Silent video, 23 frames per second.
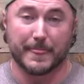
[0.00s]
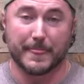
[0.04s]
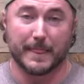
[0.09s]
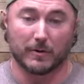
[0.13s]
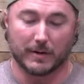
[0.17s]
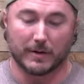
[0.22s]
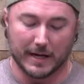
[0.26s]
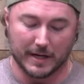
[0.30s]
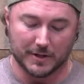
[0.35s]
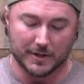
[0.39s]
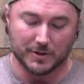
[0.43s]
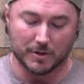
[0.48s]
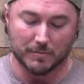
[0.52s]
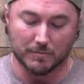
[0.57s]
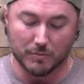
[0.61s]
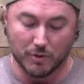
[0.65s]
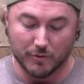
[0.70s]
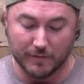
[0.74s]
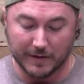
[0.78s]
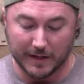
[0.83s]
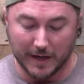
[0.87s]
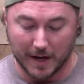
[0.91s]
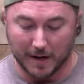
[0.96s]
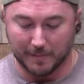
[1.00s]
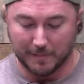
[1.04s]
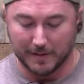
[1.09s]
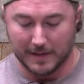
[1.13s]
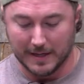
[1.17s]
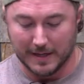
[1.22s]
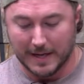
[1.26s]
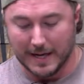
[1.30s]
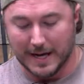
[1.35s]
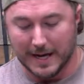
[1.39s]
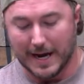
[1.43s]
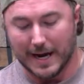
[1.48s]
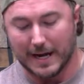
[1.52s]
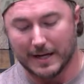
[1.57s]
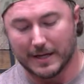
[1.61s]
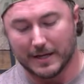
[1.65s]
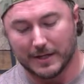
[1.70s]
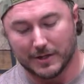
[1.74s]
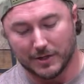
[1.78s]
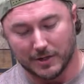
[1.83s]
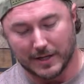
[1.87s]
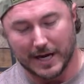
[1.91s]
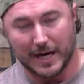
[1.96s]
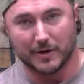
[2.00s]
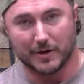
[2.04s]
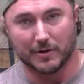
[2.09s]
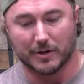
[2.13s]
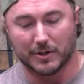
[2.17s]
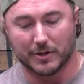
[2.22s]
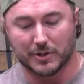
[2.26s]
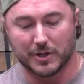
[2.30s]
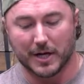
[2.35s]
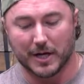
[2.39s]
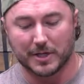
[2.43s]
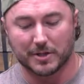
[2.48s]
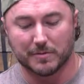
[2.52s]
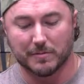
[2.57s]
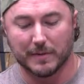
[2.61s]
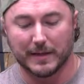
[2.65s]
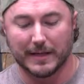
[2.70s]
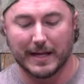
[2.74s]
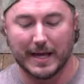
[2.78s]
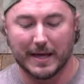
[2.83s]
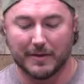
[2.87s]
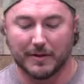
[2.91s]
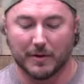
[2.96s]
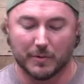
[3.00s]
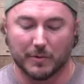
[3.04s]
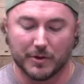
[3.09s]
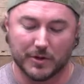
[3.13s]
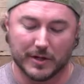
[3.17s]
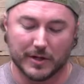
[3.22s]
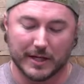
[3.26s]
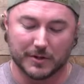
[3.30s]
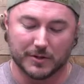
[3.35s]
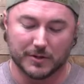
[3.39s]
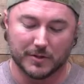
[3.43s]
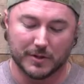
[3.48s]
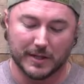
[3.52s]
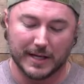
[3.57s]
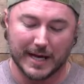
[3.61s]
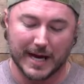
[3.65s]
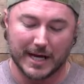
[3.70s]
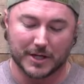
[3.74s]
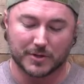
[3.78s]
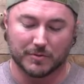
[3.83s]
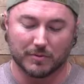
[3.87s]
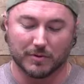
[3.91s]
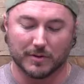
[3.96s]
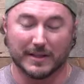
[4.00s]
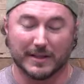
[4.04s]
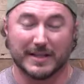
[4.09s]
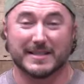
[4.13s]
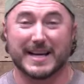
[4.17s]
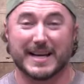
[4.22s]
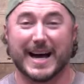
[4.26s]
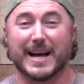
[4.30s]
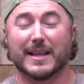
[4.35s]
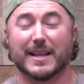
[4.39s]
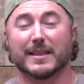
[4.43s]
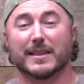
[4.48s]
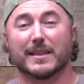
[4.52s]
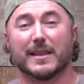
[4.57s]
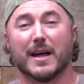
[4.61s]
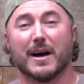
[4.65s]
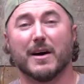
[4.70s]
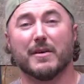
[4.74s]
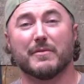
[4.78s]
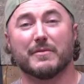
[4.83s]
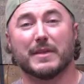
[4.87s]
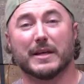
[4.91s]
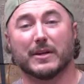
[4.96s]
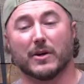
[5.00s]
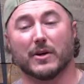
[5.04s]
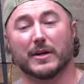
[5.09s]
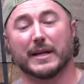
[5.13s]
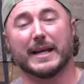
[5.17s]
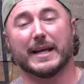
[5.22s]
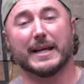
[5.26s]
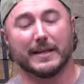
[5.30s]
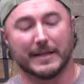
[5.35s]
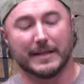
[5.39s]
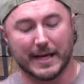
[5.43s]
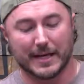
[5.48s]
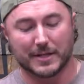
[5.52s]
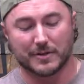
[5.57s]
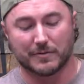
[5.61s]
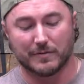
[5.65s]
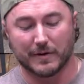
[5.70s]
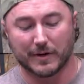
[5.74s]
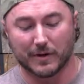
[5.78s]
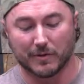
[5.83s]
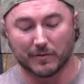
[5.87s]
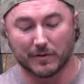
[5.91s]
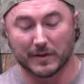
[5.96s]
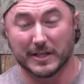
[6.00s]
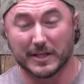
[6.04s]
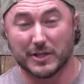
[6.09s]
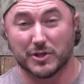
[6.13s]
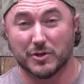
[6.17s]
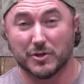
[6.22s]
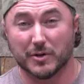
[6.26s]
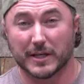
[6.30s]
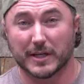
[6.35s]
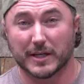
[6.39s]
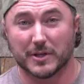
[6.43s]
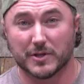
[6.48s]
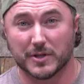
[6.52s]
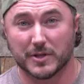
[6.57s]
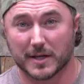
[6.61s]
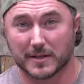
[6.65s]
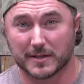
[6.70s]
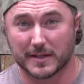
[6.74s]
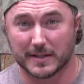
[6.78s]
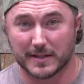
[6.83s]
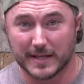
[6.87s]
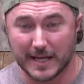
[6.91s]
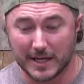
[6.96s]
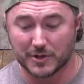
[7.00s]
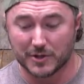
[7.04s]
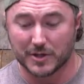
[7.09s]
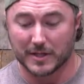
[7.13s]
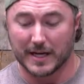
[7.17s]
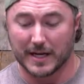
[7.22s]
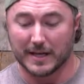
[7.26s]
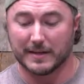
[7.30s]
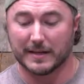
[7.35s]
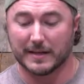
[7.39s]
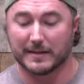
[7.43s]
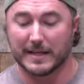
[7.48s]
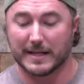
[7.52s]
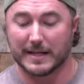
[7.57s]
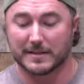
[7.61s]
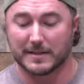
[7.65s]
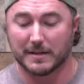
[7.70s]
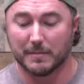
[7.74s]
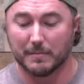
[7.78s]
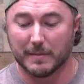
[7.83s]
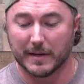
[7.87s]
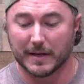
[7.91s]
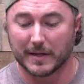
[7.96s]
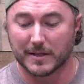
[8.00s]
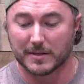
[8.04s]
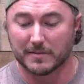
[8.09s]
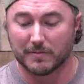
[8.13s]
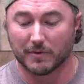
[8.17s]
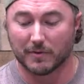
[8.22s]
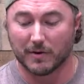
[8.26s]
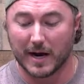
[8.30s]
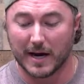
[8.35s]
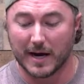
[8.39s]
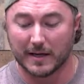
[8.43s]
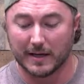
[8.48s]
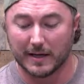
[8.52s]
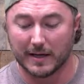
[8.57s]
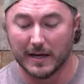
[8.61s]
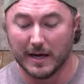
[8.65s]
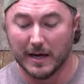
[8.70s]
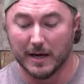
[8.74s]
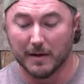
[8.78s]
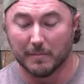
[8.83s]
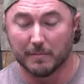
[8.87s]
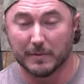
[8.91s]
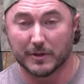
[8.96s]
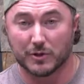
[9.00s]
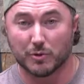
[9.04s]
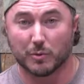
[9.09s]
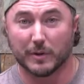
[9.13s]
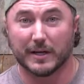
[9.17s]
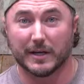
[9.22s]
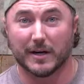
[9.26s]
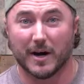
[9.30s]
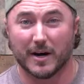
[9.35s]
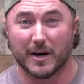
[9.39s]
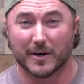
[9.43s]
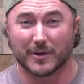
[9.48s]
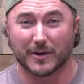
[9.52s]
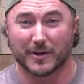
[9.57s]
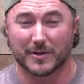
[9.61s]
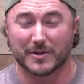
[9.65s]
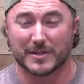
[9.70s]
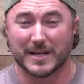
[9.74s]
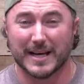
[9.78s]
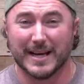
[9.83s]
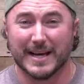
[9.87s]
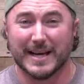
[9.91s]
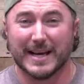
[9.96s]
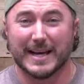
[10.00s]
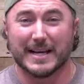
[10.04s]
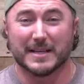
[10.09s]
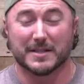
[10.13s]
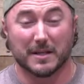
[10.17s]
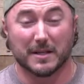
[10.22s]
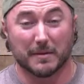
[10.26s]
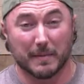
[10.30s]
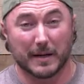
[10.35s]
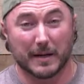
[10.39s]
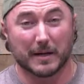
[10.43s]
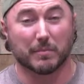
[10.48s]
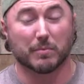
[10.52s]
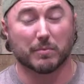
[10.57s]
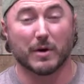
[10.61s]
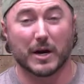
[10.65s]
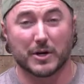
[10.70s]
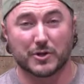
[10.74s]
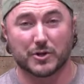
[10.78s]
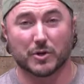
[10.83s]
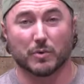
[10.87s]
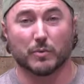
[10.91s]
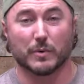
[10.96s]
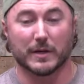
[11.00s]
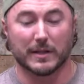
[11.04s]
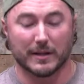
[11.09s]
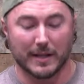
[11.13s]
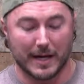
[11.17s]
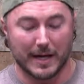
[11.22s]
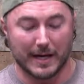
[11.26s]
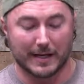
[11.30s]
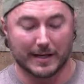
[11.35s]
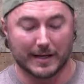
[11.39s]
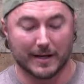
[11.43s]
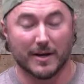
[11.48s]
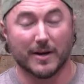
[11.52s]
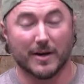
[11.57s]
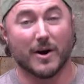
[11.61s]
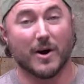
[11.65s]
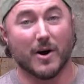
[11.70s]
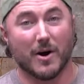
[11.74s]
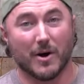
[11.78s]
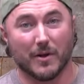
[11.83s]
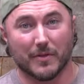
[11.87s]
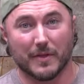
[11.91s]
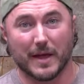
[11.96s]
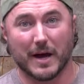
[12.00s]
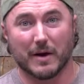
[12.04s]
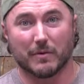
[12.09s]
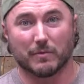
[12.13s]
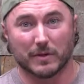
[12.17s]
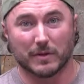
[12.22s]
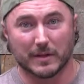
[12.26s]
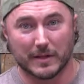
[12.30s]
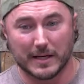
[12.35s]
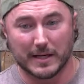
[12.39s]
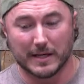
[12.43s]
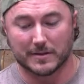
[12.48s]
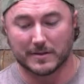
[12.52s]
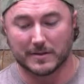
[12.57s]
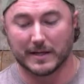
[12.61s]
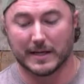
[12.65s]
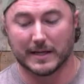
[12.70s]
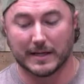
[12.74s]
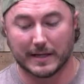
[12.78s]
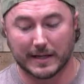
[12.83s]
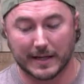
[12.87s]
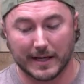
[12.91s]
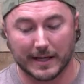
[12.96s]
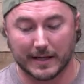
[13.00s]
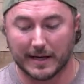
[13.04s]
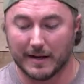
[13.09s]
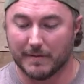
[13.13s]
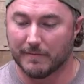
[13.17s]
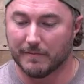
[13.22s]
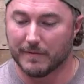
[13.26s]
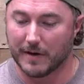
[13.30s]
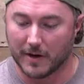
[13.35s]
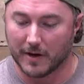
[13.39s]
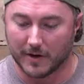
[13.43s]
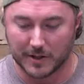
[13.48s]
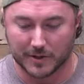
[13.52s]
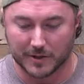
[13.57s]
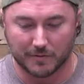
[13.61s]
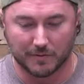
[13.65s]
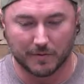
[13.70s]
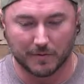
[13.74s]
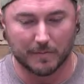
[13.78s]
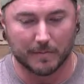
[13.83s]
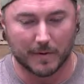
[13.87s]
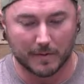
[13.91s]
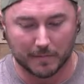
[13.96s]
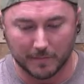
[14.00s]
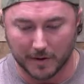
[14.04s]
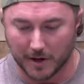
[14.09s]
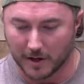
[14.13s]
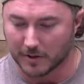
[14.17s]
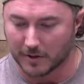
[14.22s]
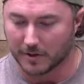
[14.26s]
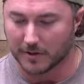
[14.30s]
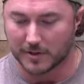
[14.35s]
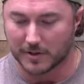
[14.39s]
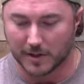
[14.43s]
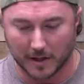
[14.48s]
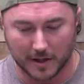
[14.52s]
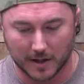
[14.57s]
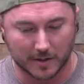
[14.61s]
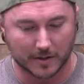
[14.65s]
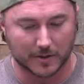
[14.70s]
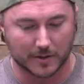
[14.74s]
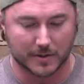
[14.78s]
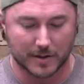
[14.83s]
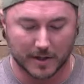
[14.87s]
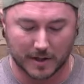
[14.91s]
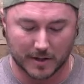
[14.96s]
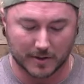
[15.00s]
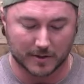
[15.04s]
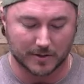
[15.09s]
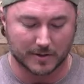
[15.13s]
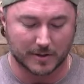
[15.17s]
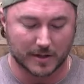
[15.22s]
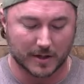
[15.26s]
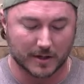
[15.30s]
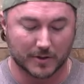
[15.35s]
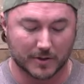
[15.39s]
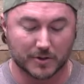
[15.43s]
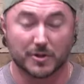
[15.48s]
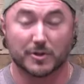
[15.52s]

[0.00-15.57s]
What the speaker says: Okay, so moving up, you got your adjustment, and then when you get to the actual release, I love that on an index finger release, you can adjust the tension. I think that's the biggest variety between hunters, is the amount of pressure we like on that release. And again, it varies from hunter to hunter to hunter to hunter.